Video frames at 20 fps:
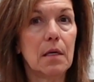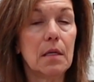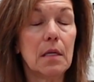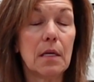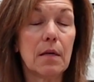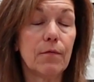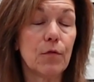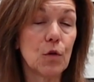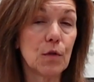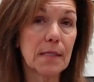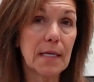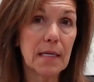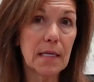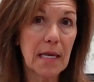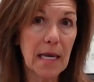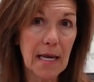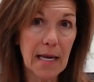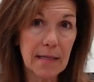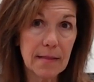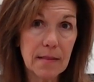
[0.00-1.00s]
And if you said
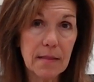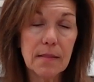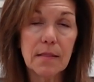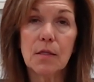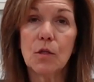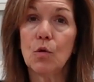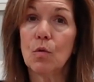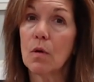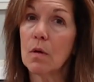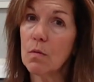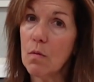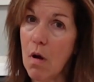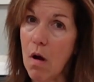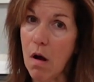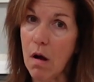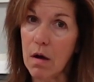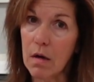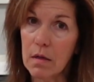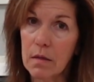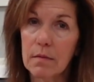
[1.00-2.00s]
Kansas, you are
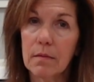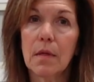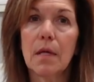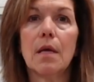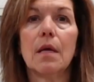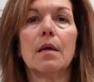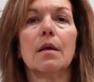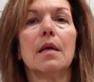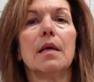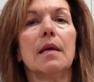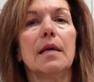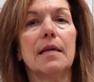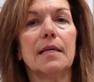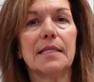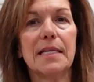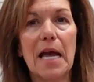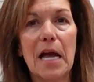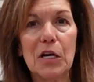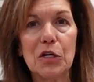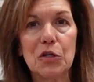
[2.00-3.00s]
wrong. It
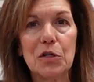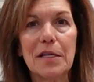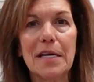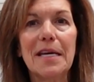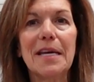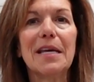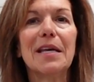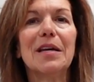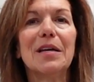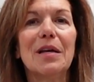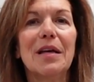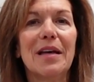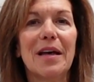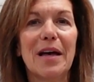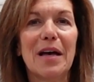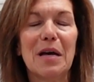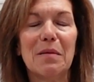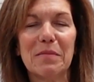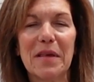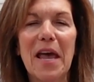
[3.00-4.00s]
is actually
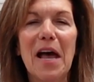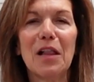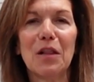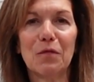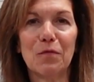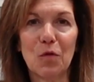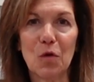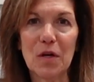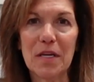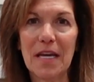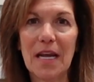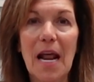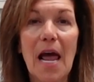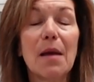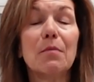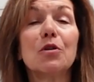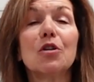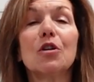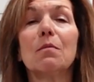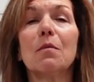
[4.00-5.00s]
California.
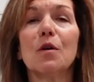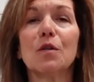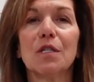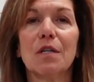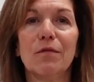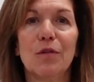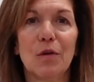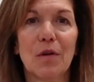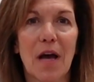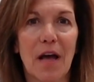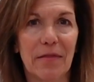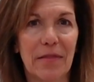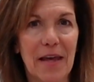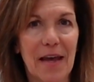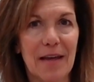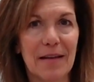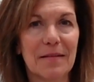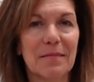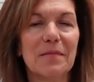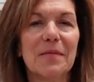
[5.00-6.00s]
I'm sure most of you got
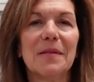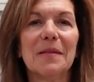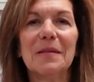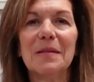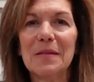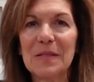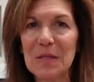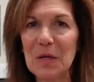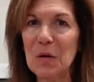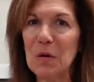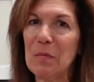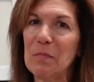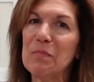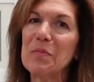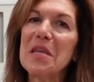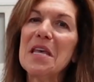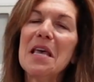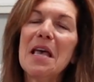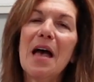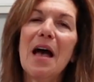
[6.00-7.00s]
that. So
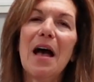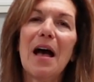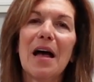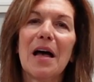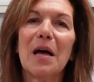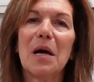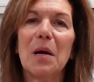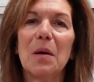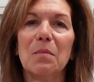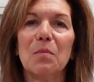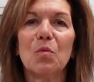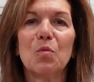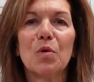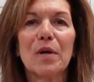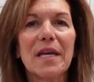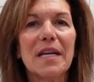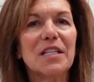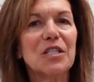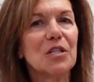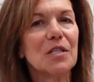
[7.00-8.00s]
we're
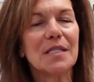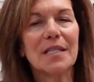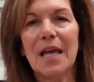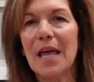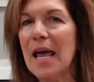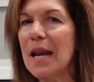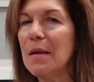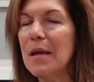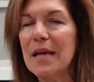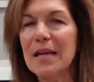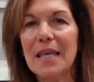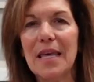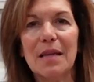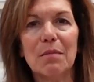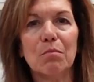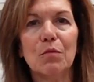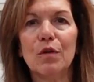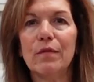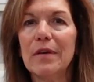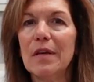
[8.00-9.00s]
going to just kind of,
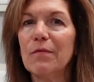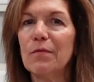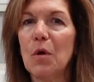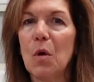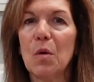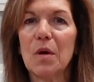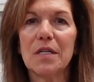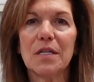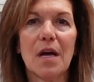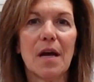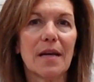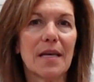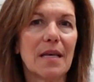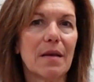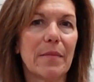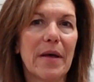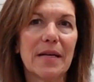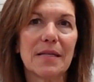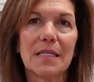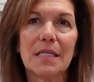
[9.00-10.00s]
again, moving forward, talking
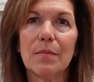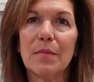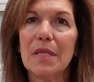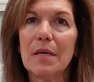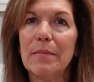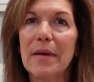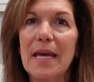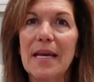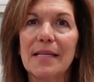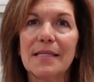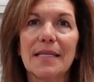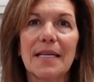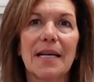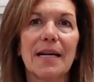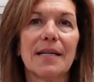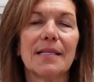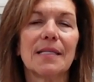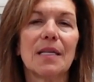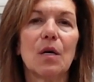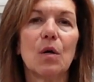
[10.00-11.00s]
about some of the
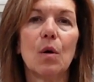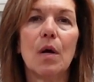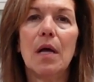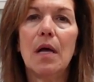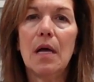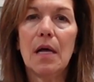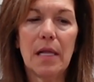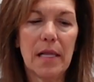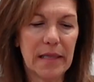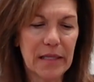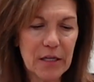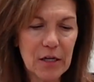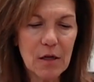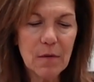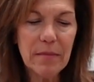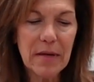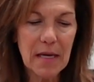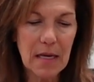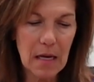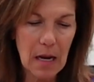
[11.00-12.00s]
basics. So a little
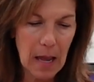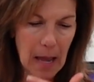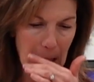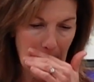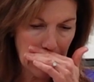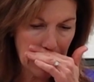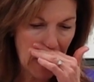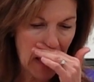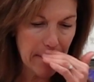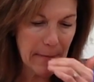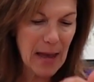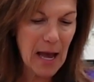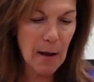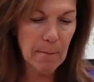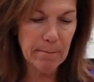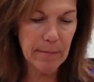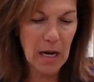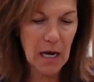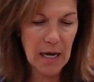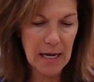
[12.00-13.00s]
bit
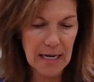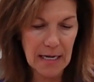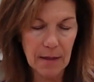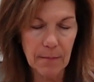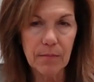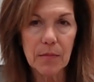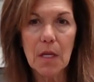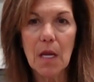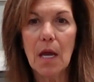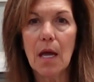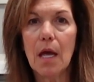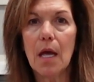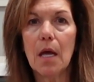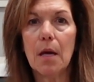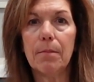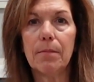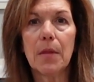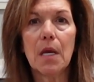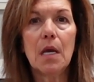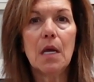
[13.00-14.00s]
about buying.
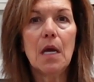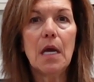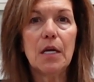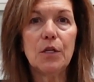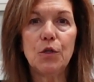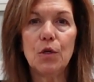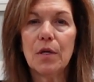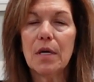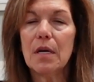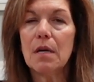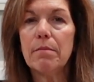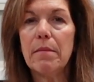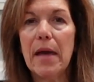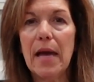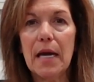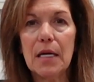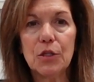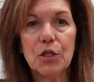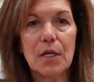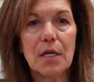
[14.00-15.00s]
As you can
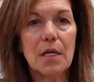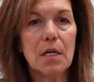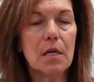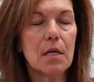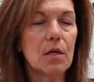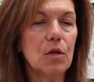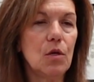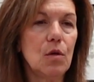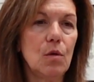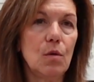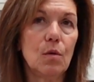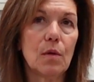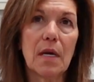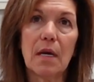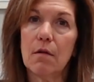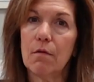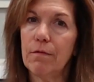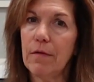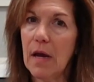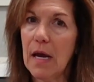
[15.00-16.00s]
imagine, you
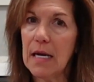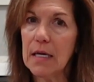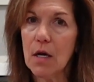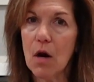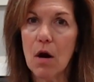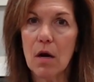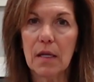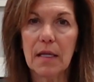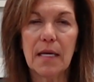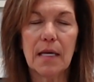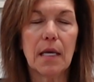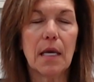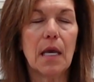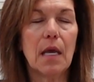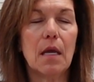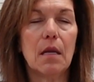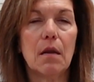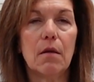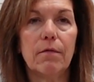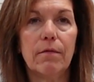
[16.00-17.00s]
can find garlic
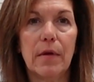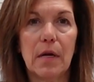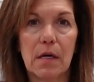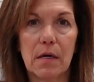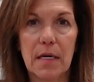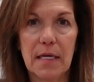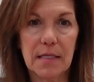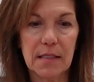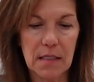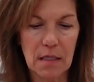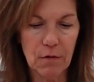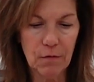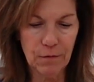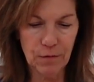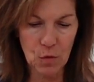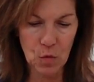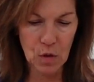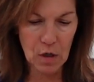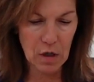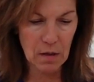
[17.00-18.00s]
in various
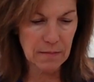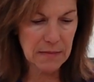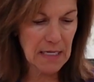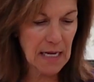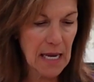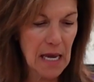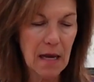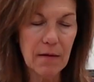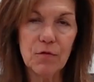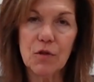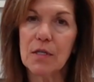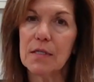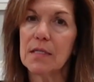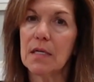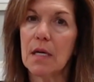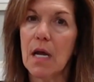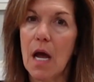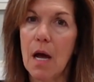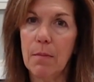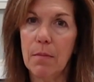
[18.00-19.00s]
forms. I have just
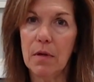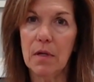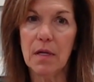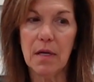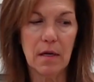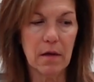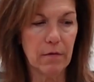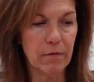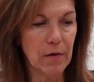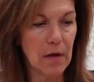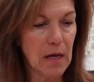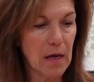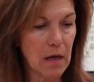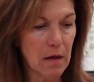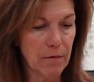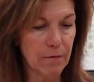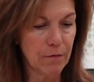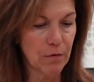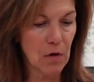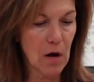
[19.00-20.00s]
a couple
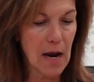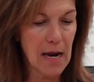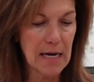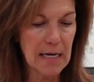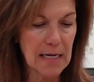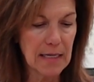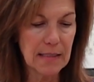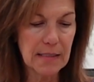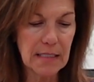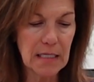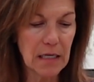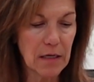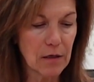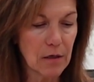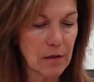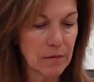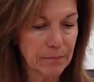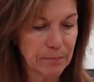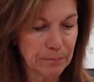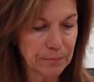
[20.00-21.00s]
of varieties
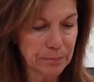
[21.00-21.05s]
here.